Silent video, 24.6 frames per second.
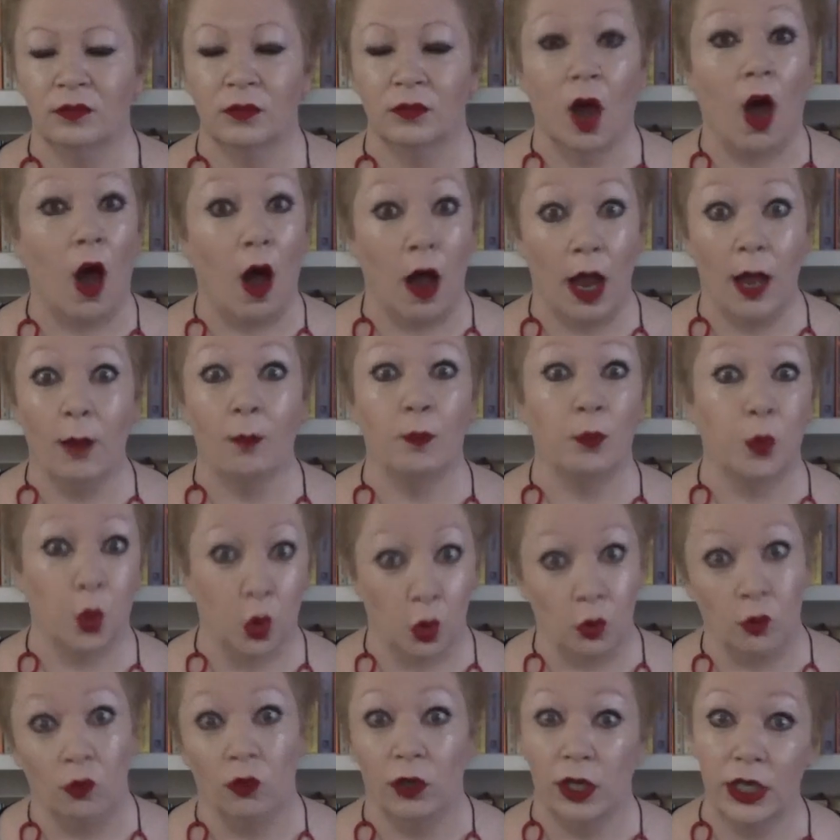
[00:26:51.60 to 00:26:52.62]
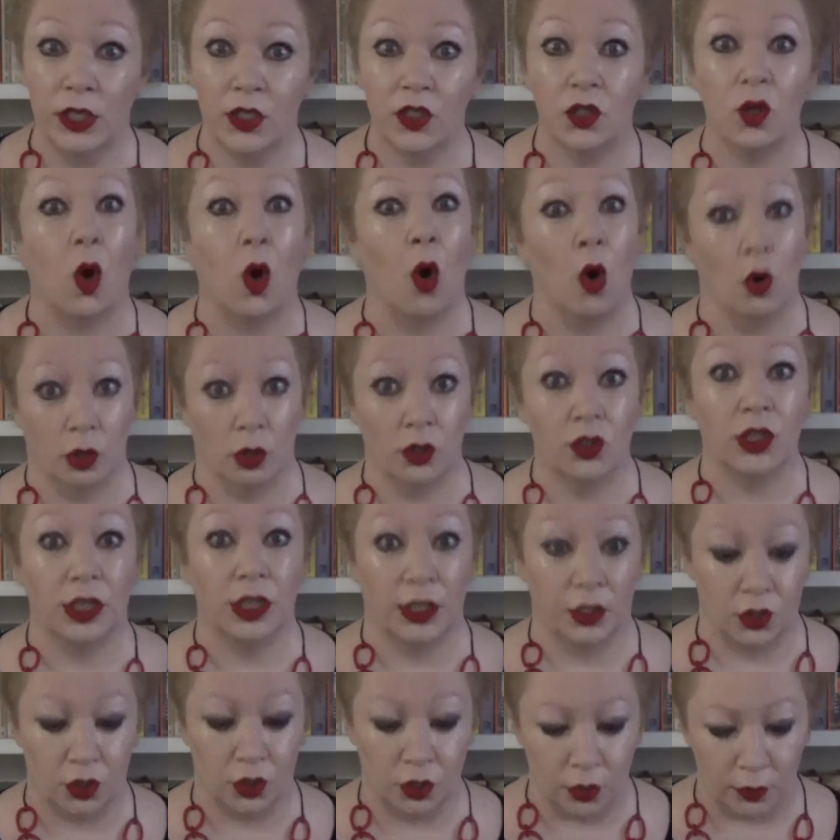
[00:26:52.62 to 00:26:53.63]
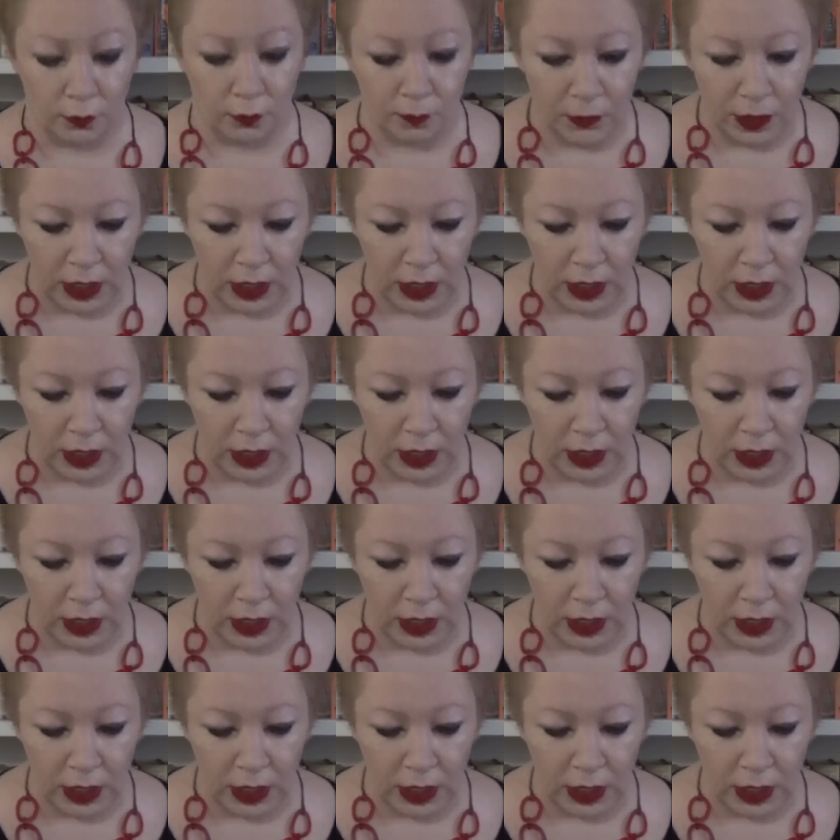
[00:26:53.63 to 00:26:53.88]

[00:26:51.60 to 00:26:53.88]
I am putting this on a t-shirt.